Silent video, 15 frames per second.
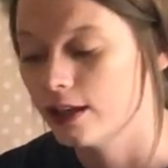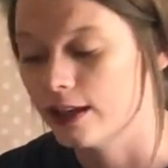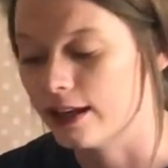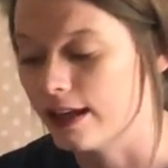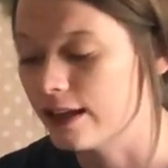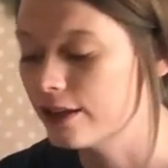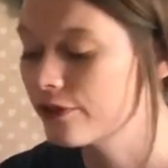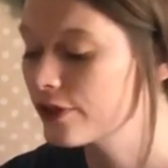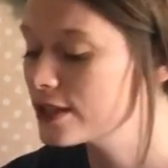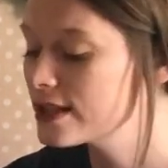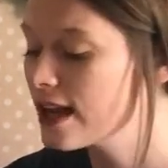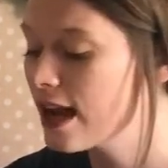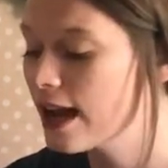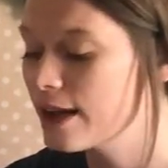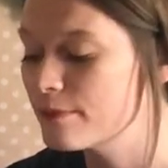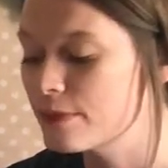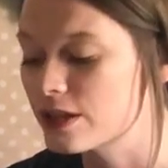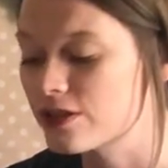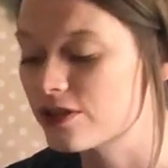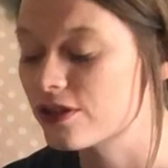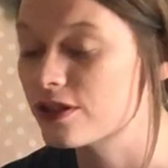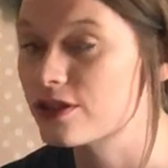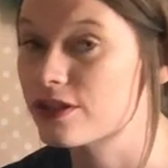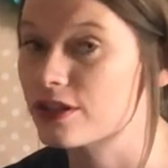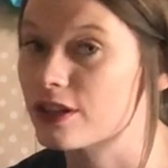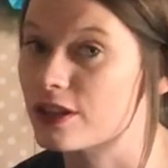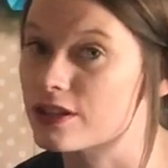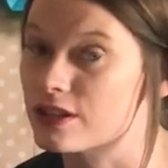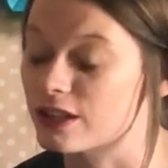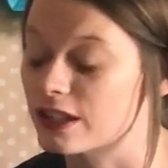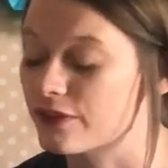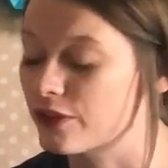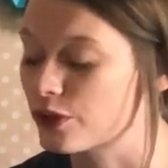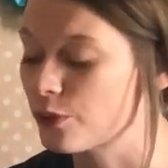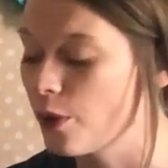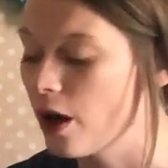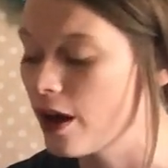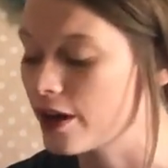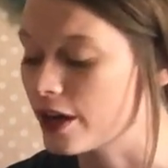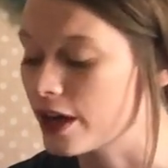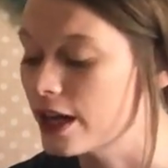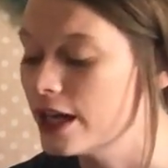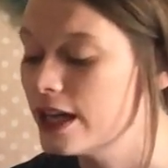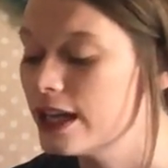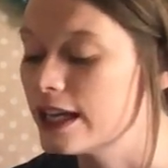And every time Mr. Sir delivered water,